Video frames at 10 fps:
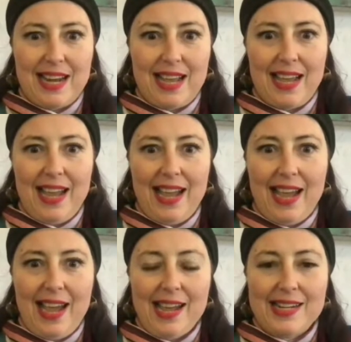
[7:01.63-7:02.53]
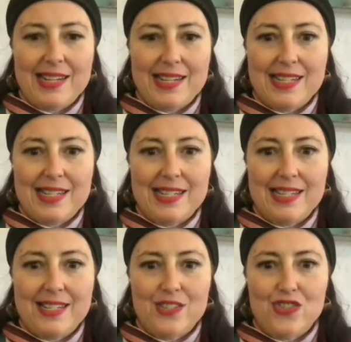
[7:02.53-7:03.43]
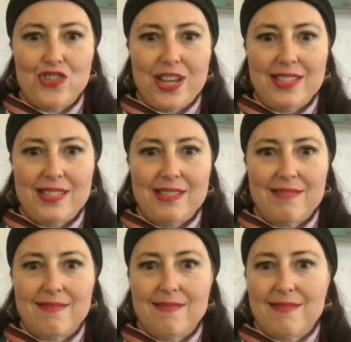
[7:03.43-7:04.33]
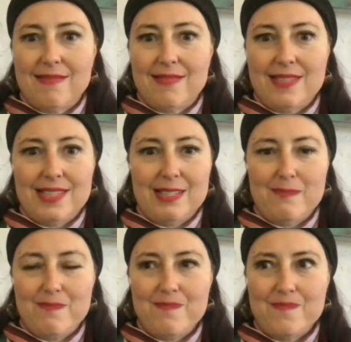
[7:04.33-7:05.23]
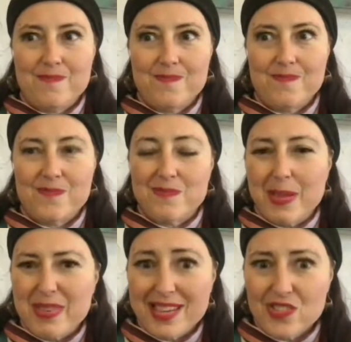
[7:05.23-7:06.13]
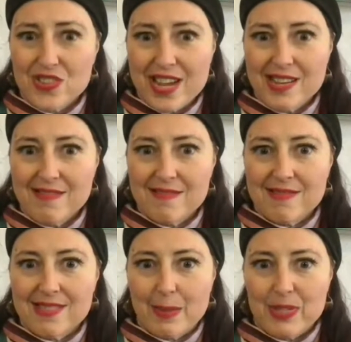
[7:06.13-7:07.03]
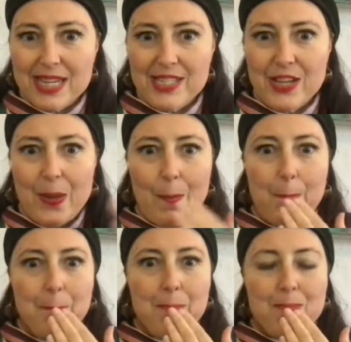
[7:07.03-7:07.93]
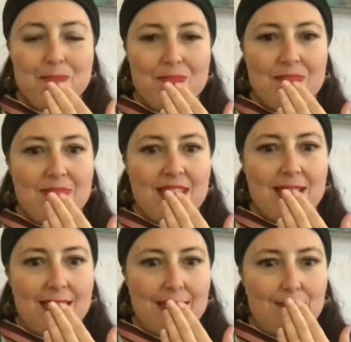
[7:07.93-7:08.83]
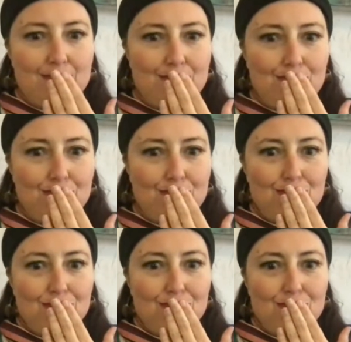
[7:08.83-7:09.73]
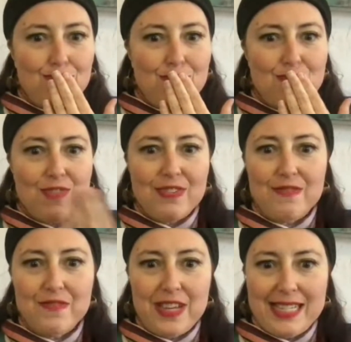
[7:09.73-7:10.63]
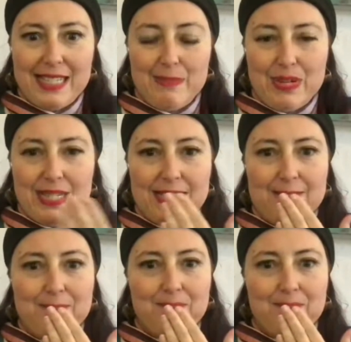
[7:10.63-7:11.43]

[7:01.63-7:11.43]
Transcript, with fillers: that I had uh, just this maybe yesterday, a couple days ago. Um, on Facebook,